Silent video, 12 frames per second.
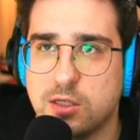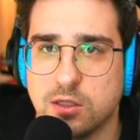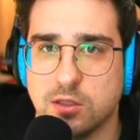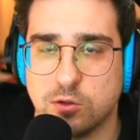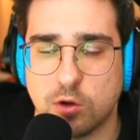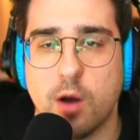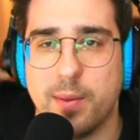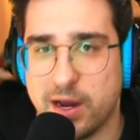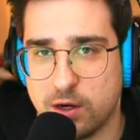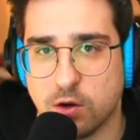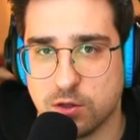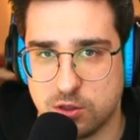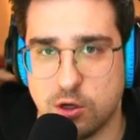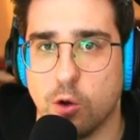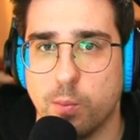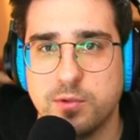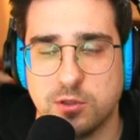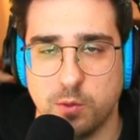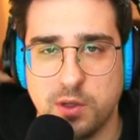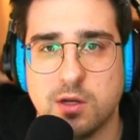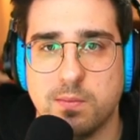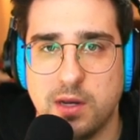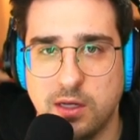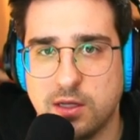draw back our scope so we
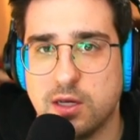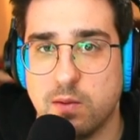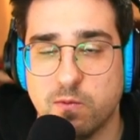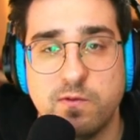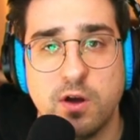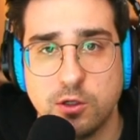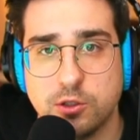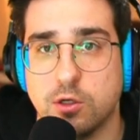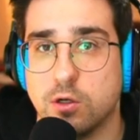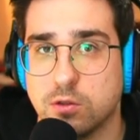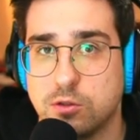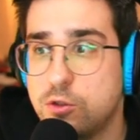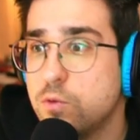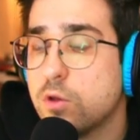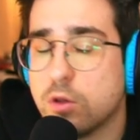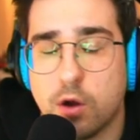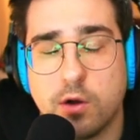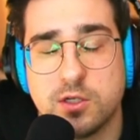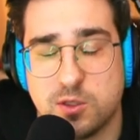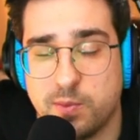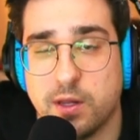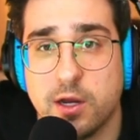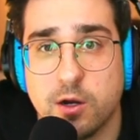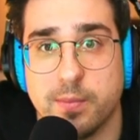can make the game functional to the largest
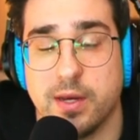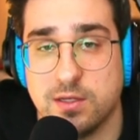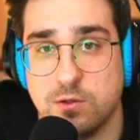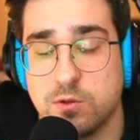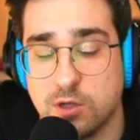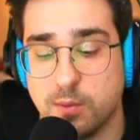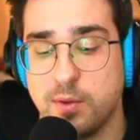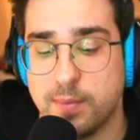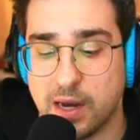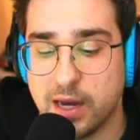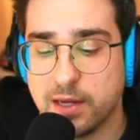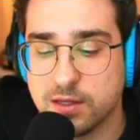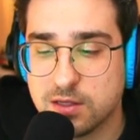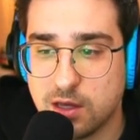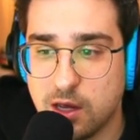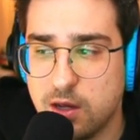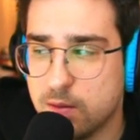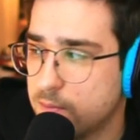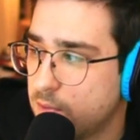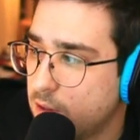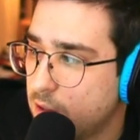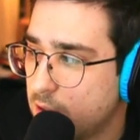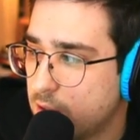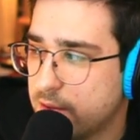player base who's going to be buying this game.
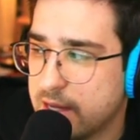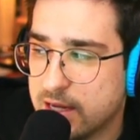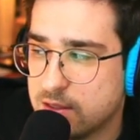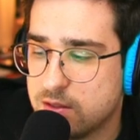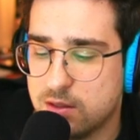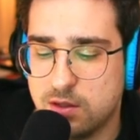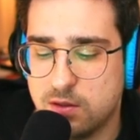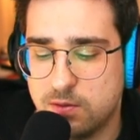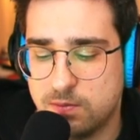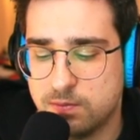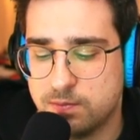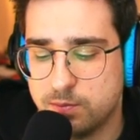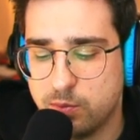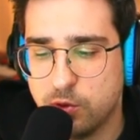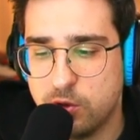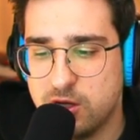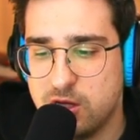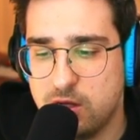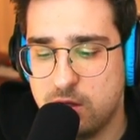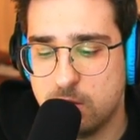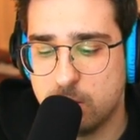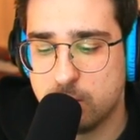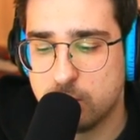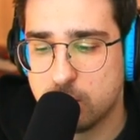That's pretty
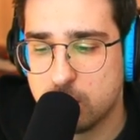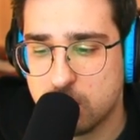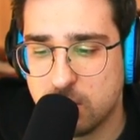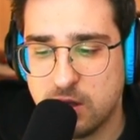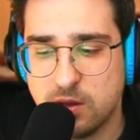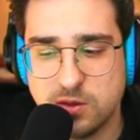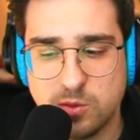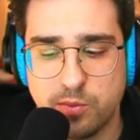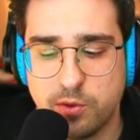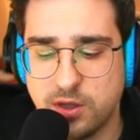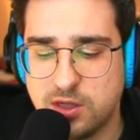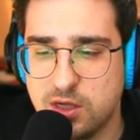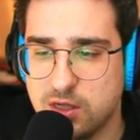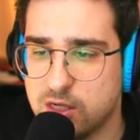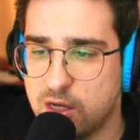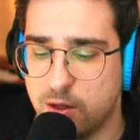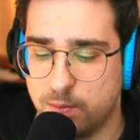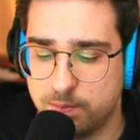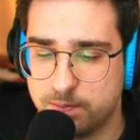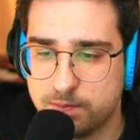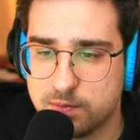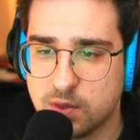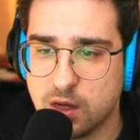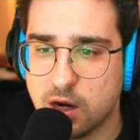dumb.
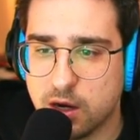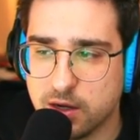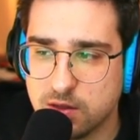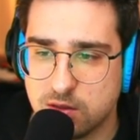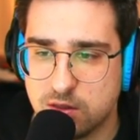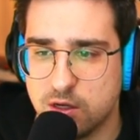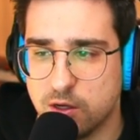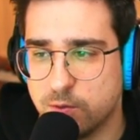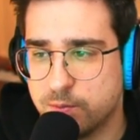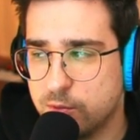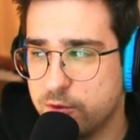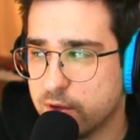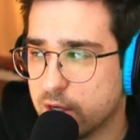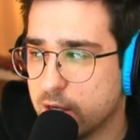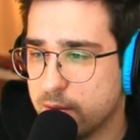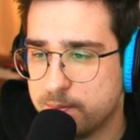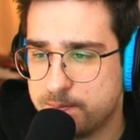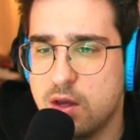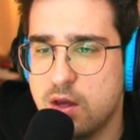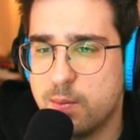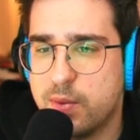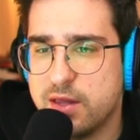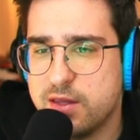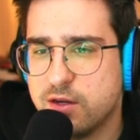All right, so moving on.
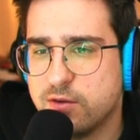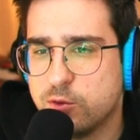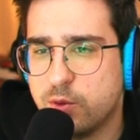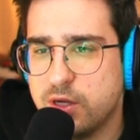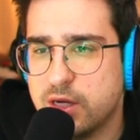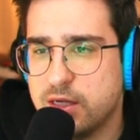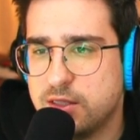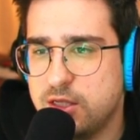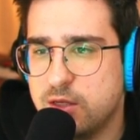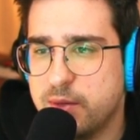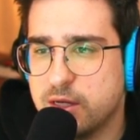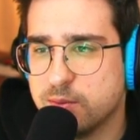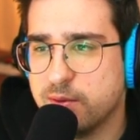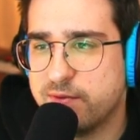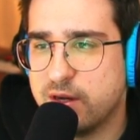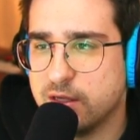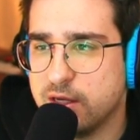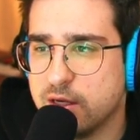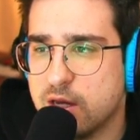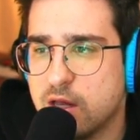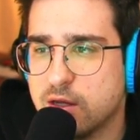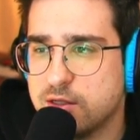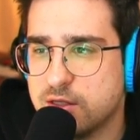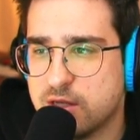By the end of 2019, management finally
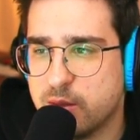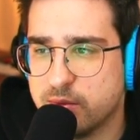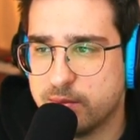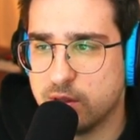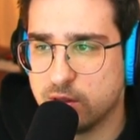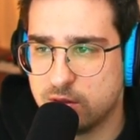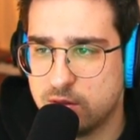acknowledged that Cyberpunk